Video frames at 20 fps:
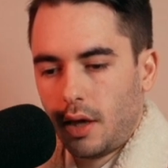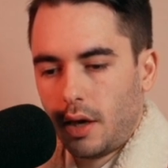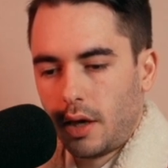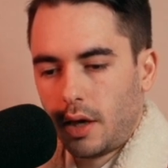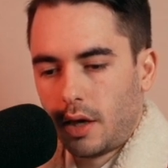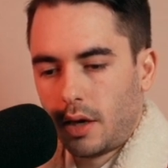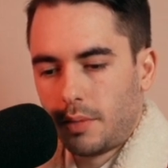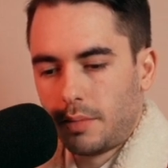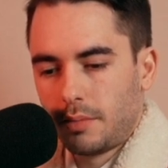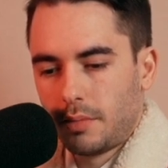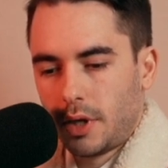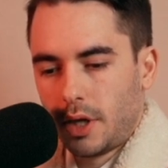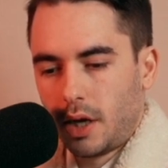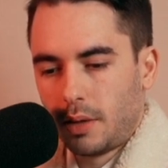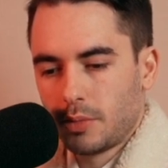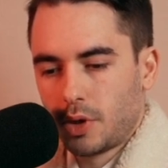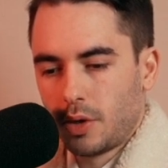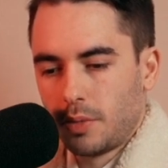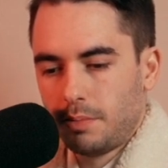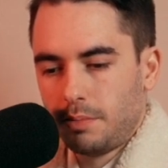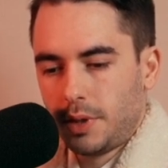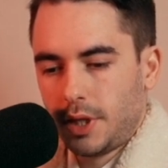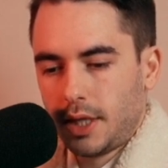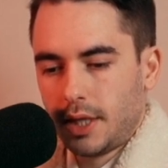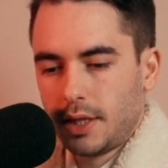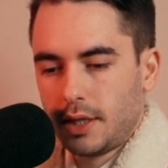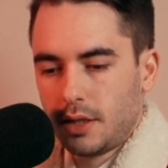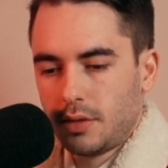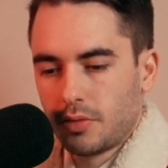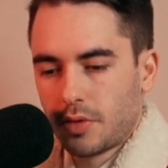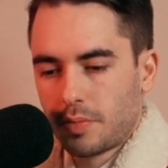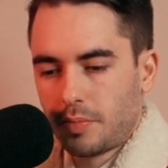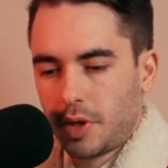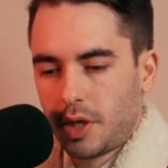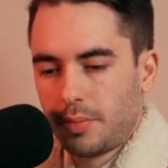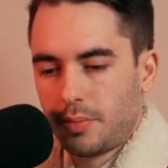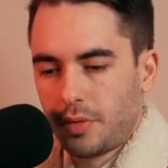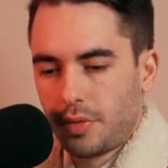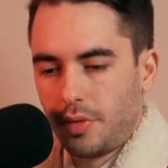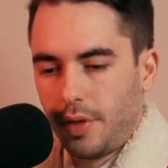And I'm competing with
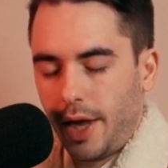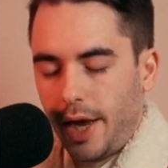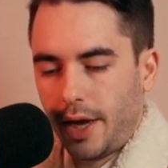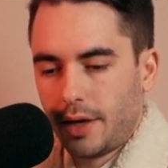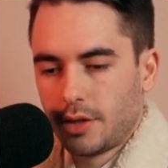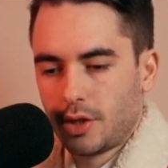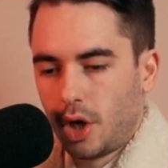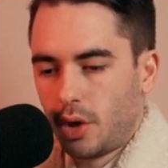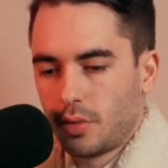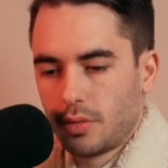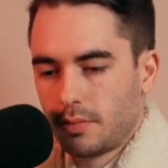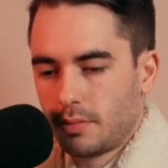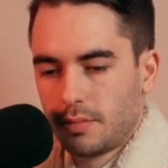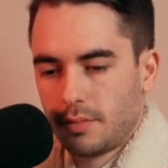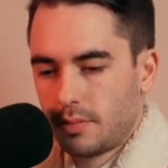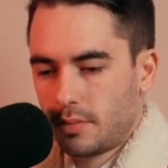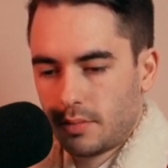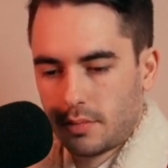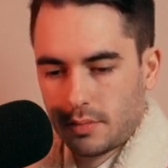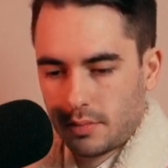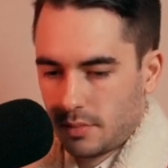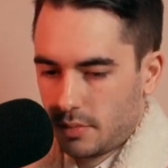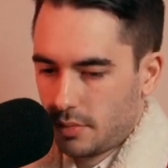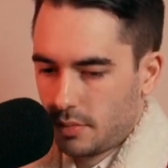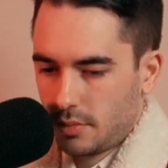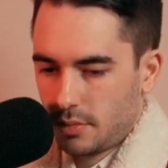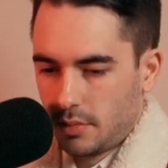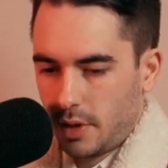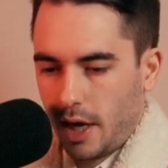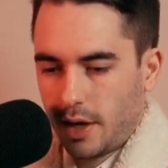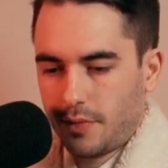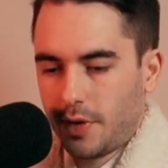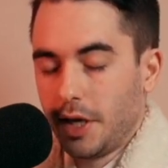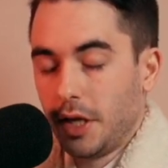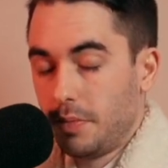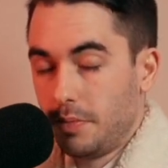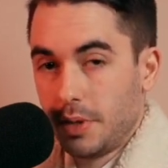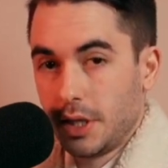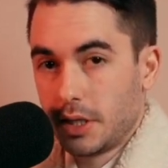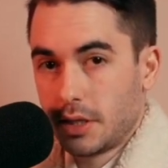people that don't have
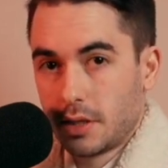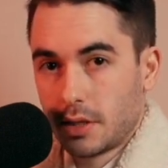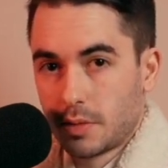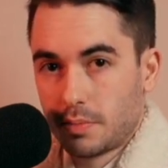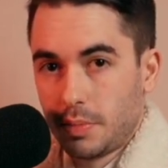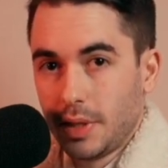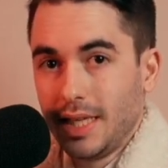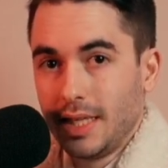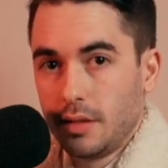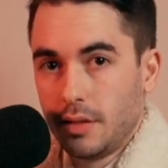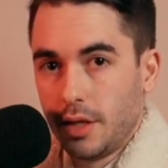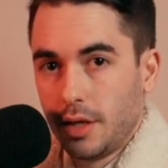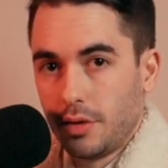any business being there